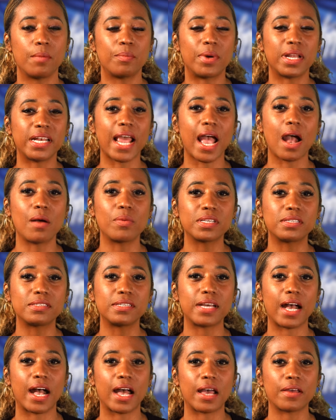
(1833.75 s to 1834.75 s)
But now it's
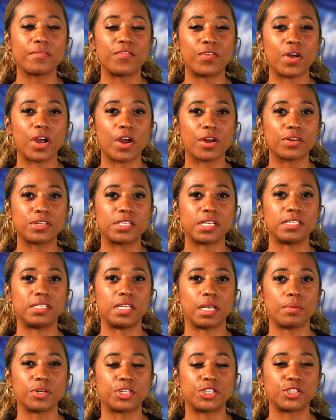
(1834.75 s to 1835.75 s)
time for her to
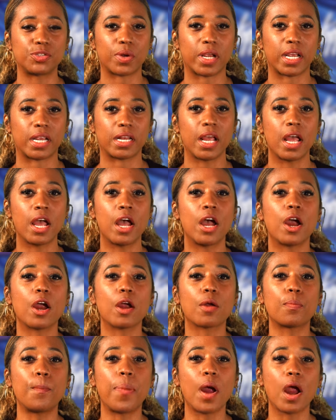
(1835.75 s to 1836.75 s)
demonstrate
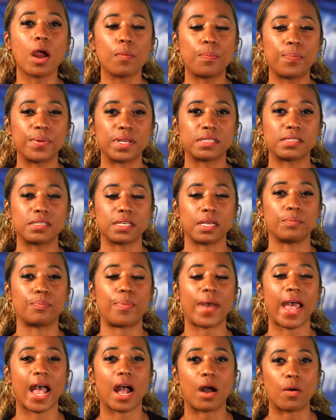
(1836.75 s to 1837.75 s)
her purpose and
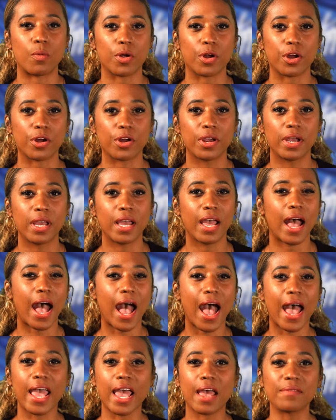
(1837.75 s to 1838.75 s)
power.
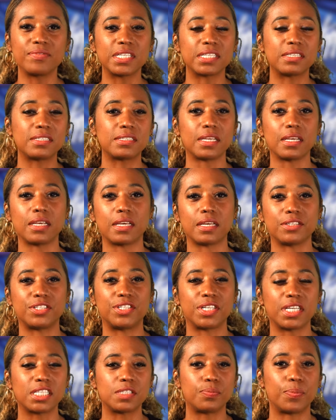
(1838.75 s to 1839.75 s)
I had to see it
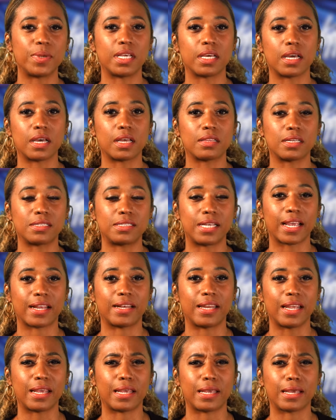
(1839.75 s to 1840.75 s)
just beyond the
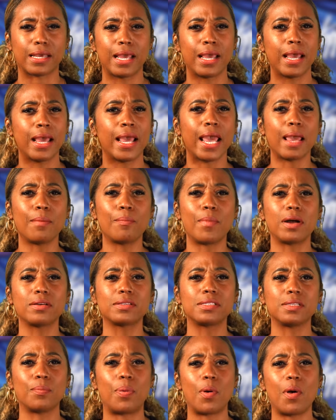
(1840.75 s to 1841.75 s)
technique and
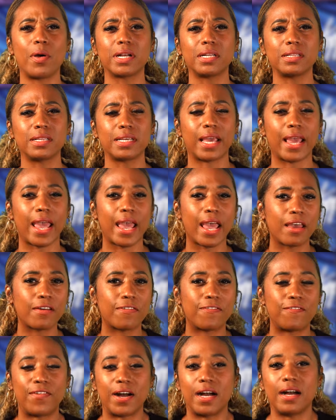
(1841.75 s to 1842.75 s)
most importantly, have
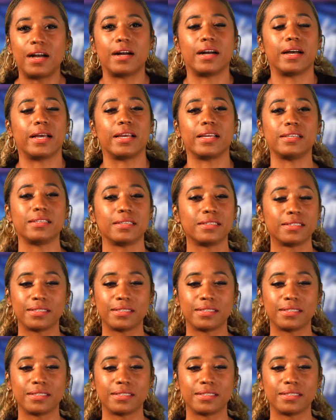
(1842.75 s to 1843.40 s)
fun.